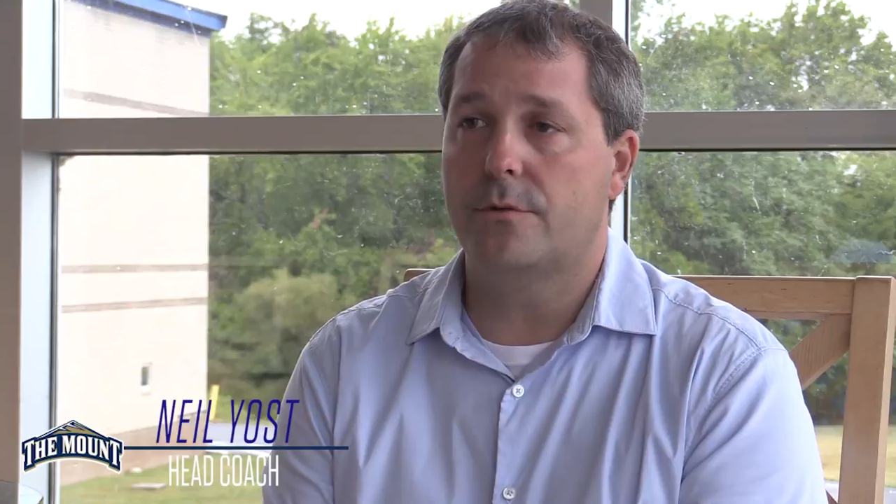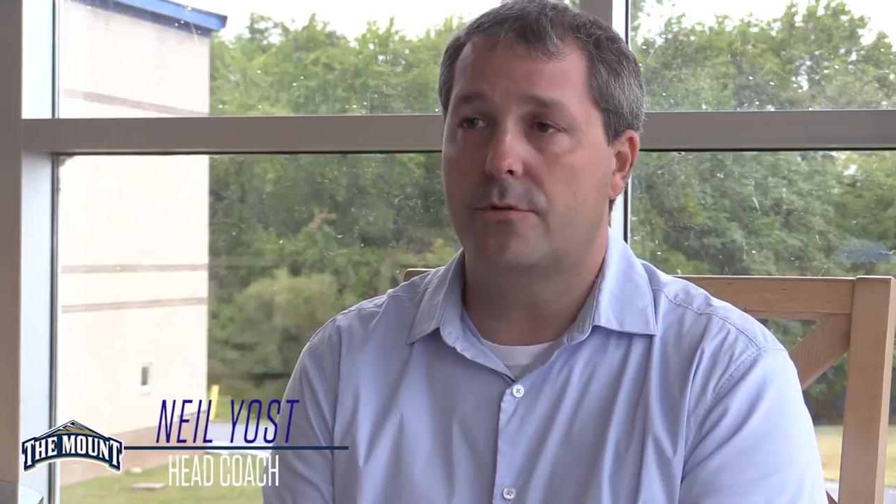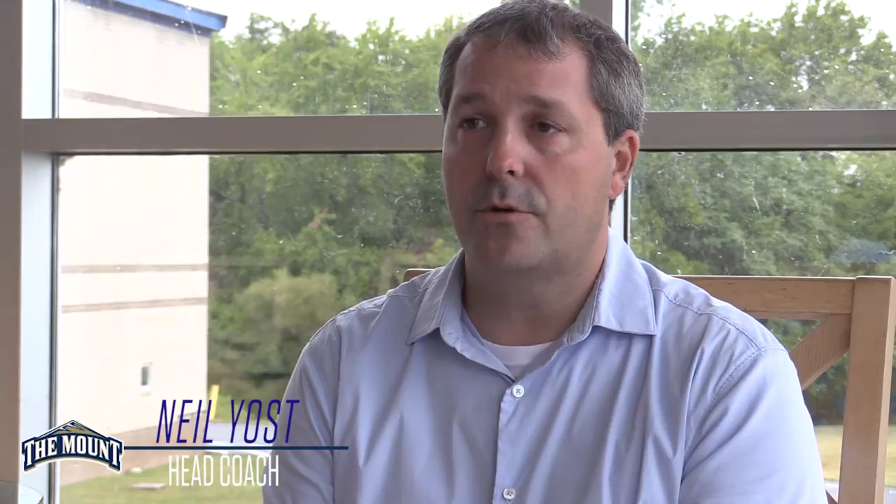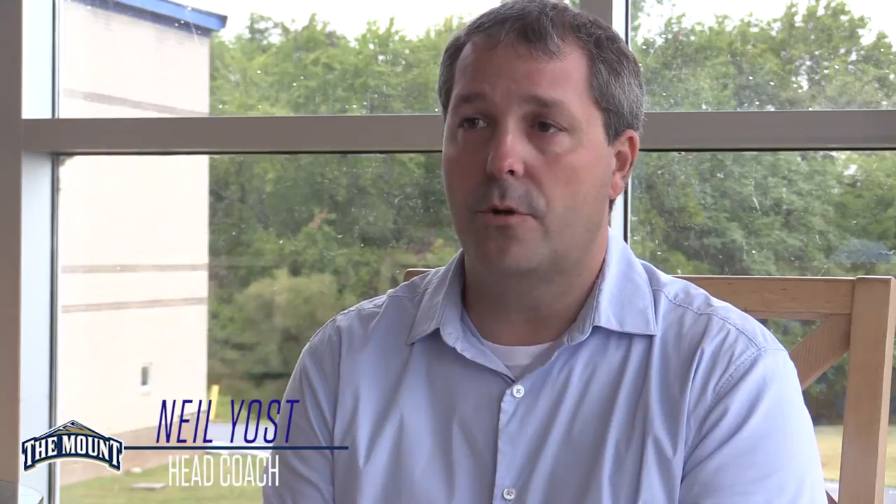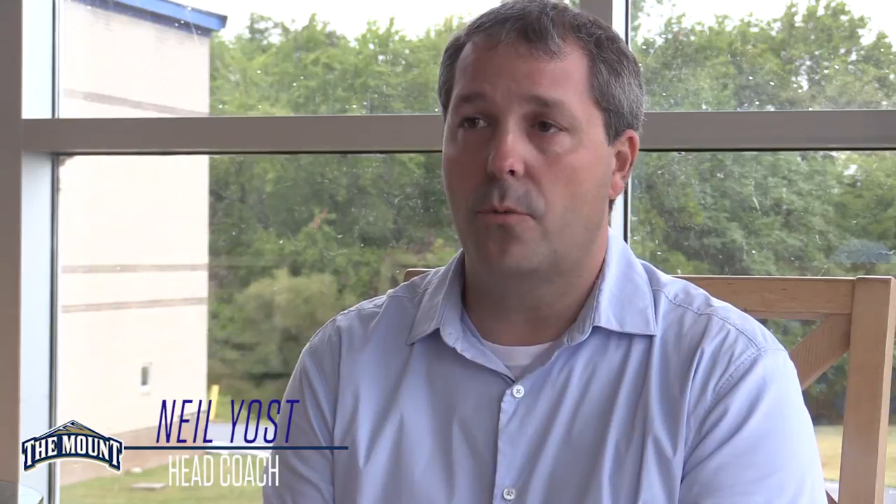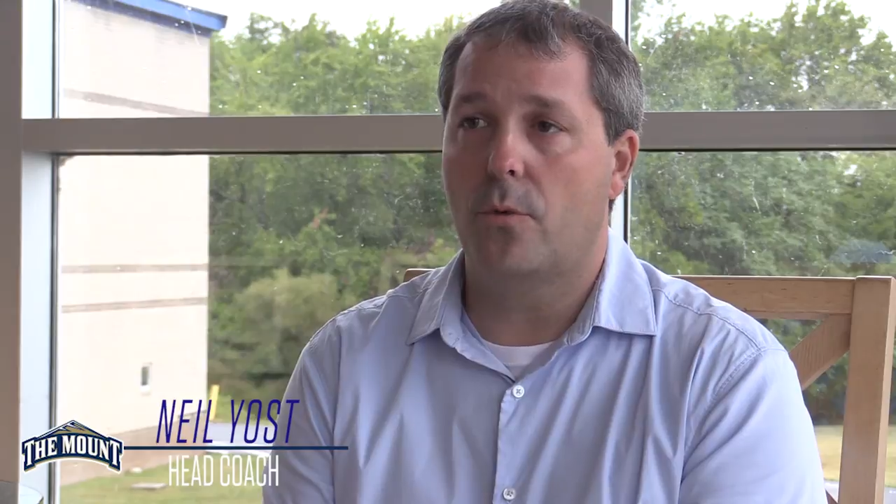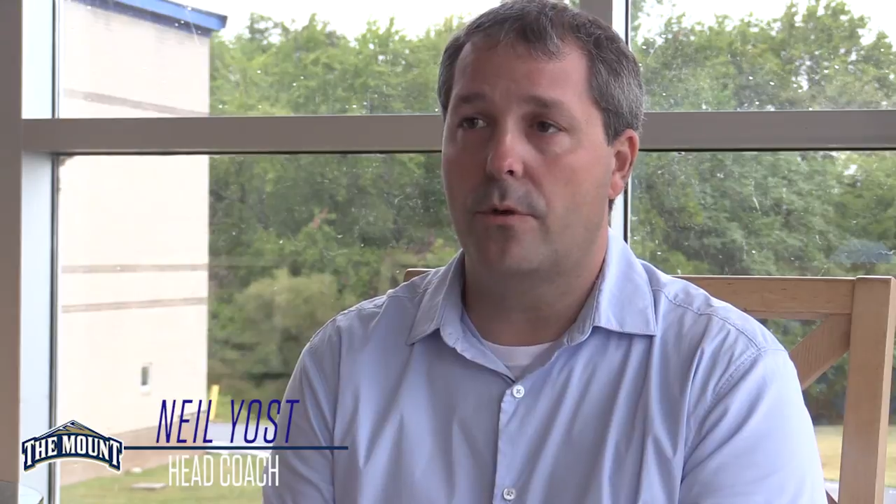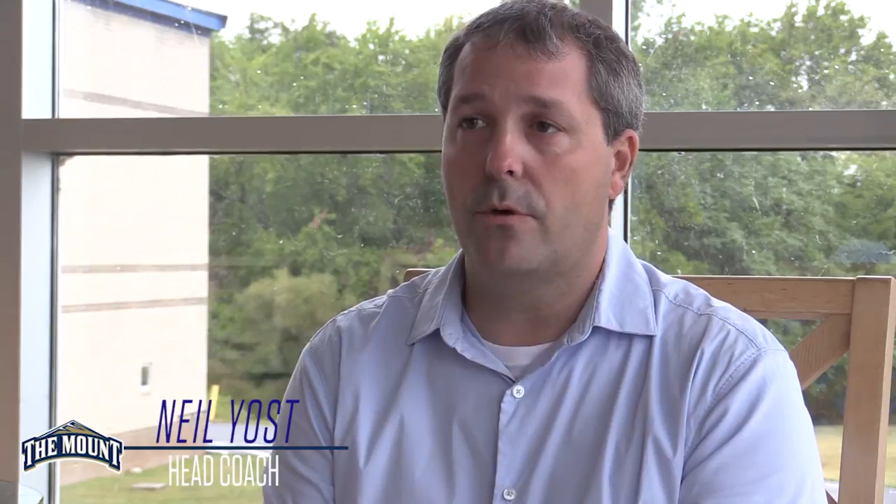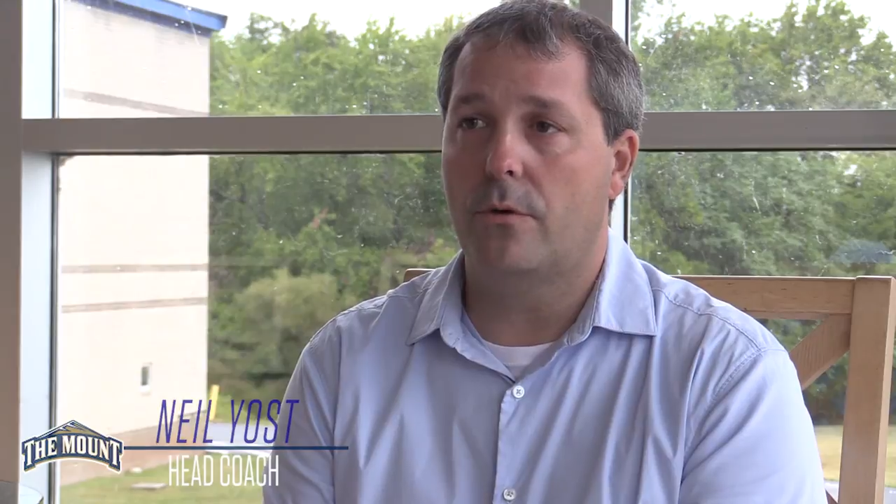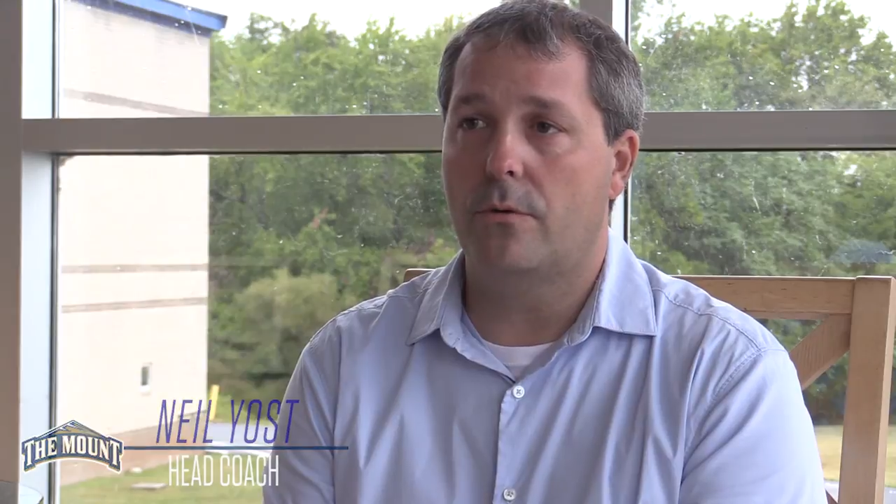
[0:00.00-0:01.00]
is our number
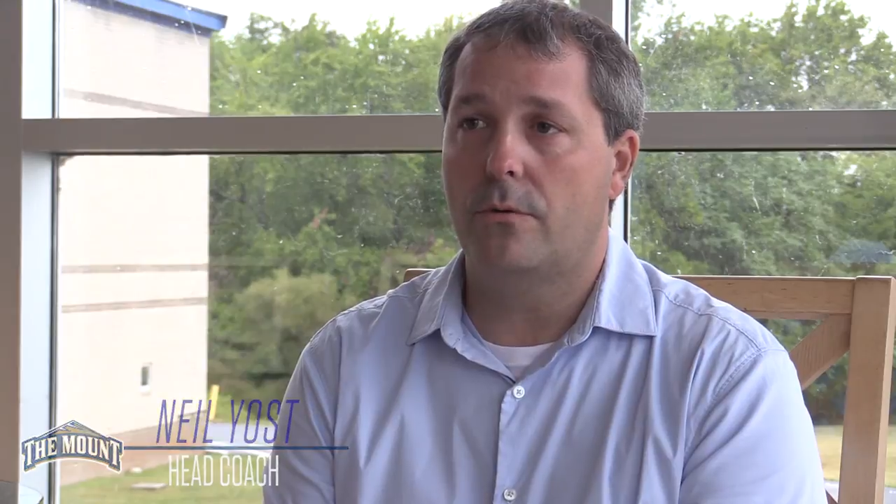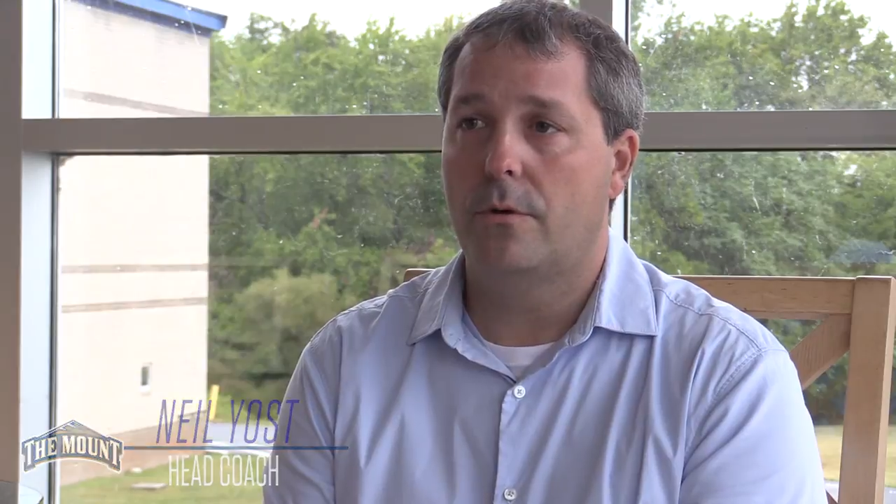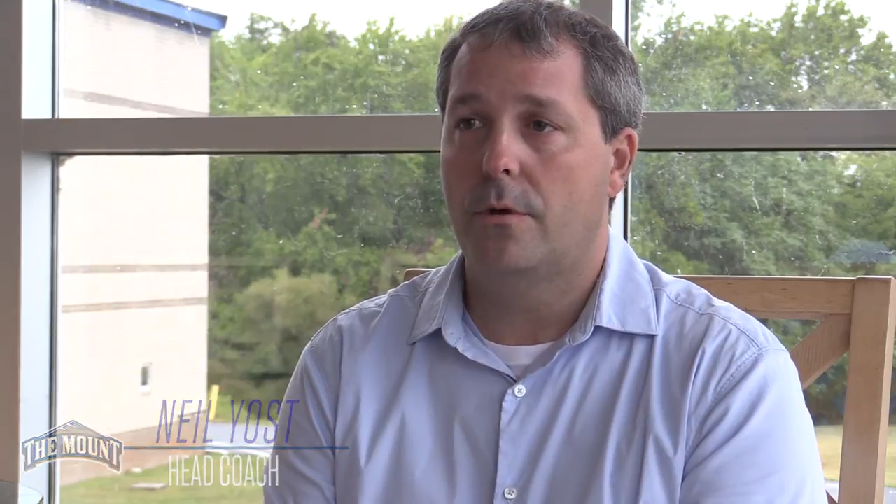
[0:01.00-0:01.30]
one goal.